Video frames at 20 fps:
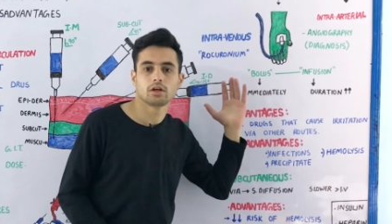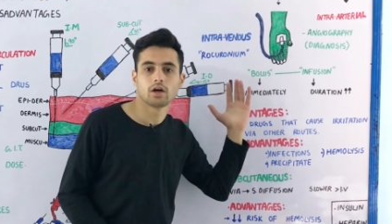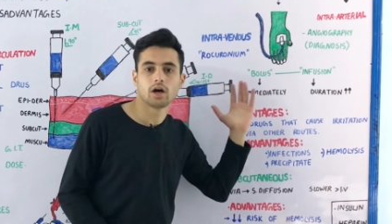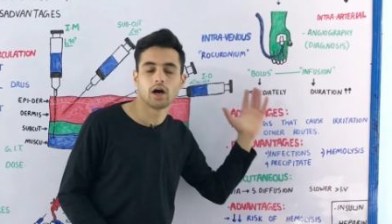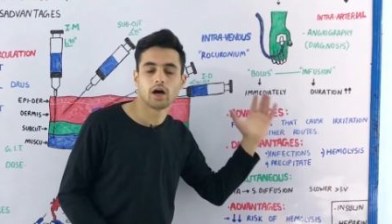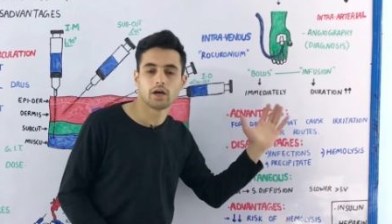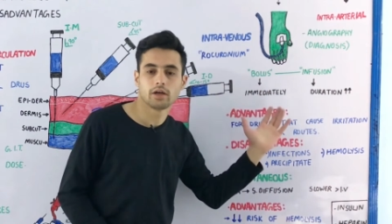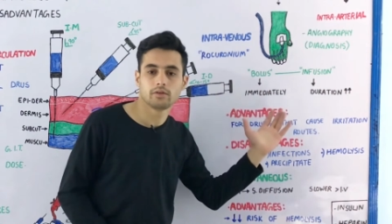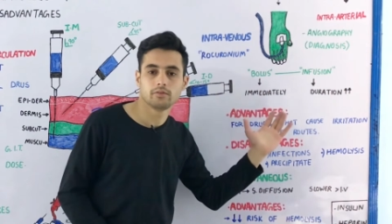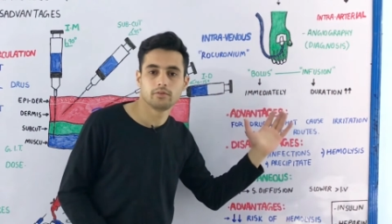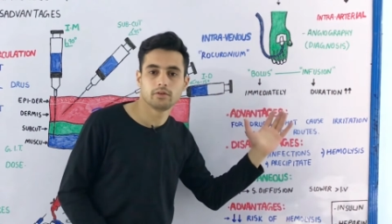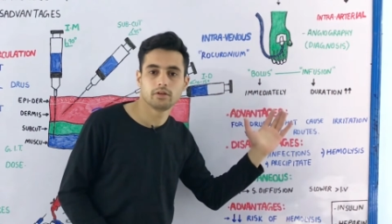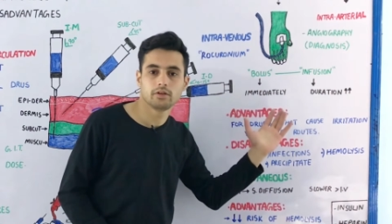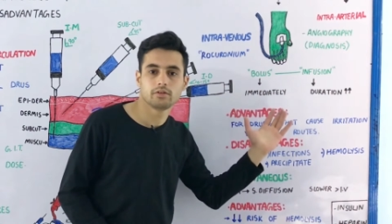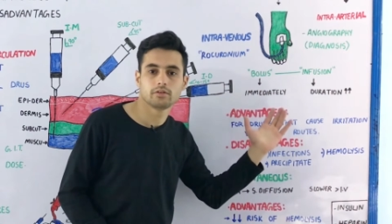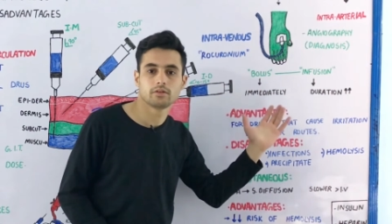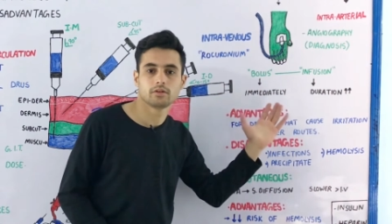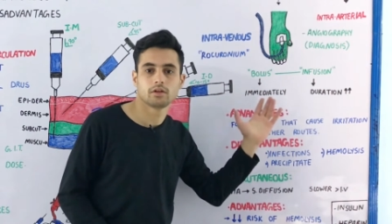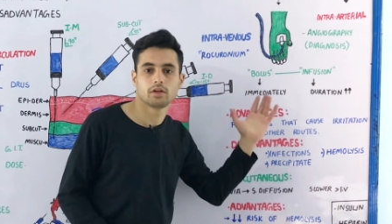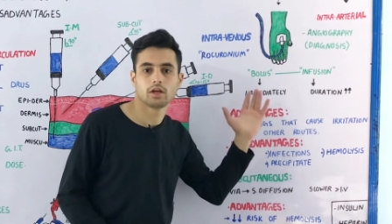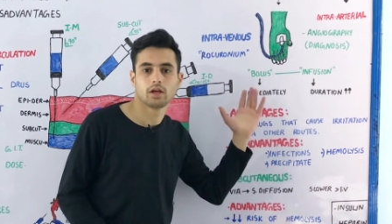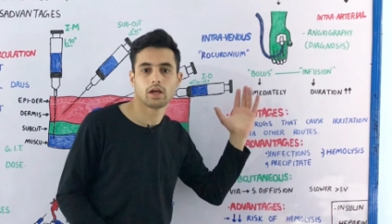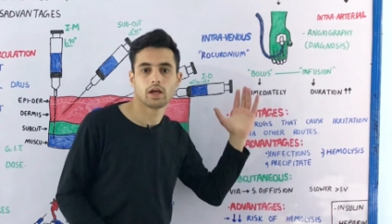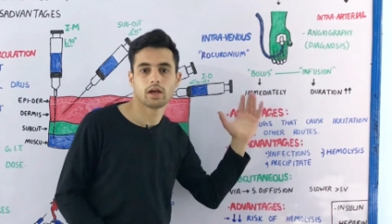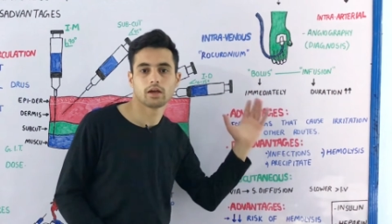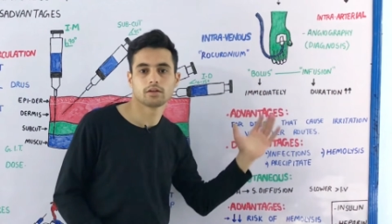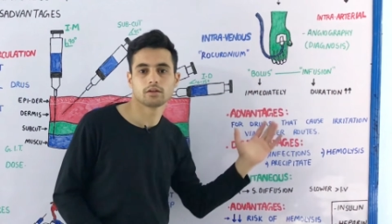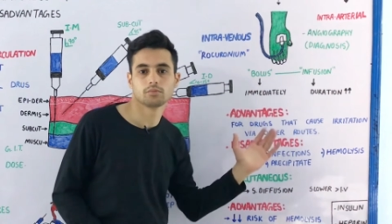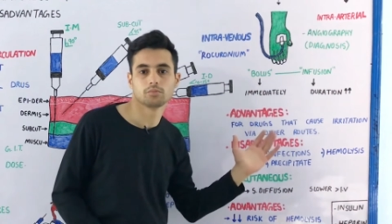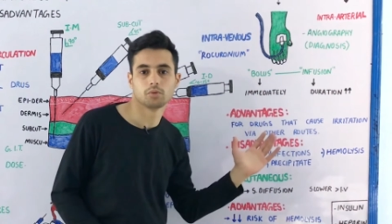IVs
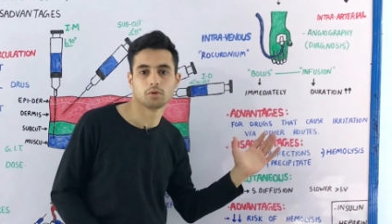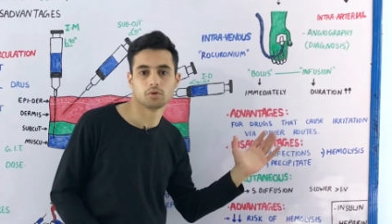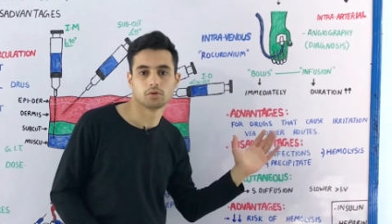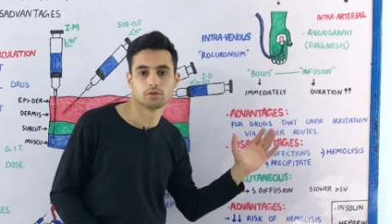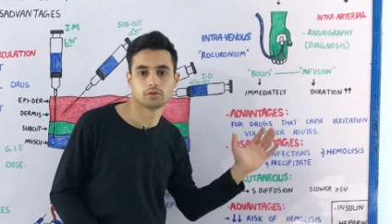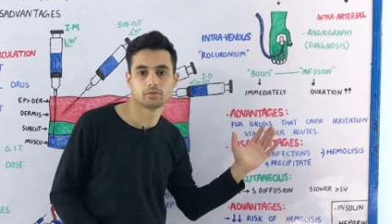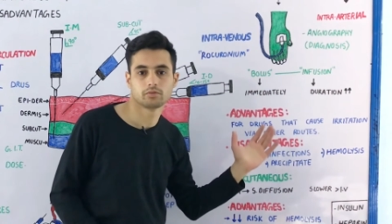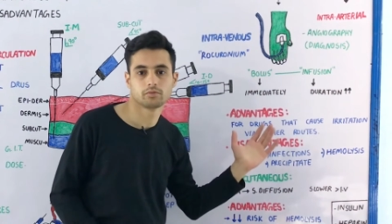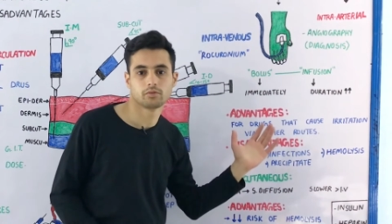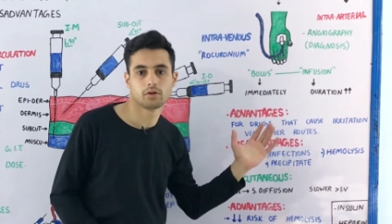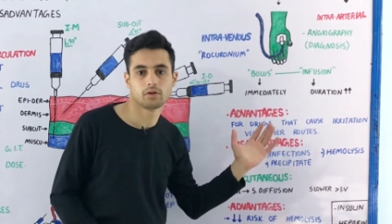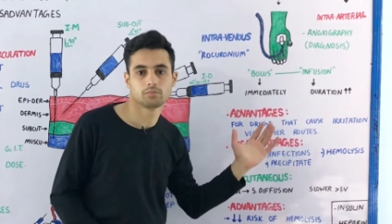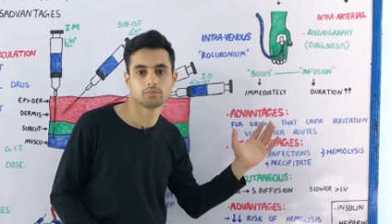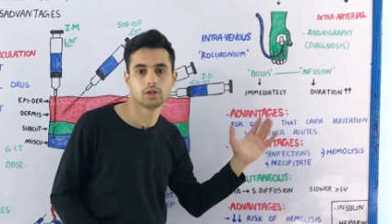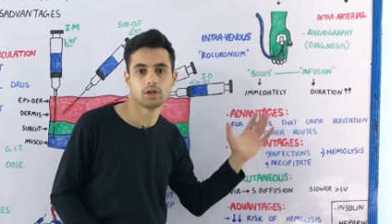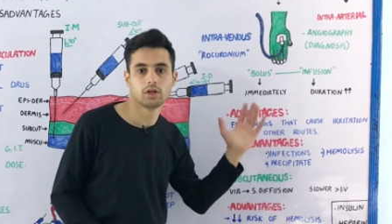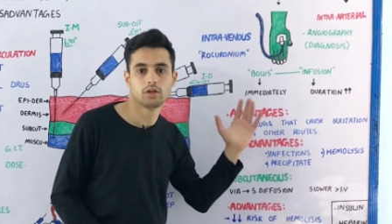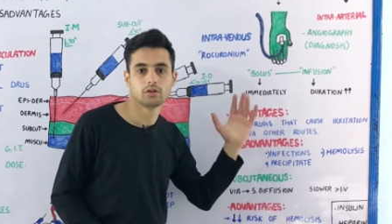and the bolus form.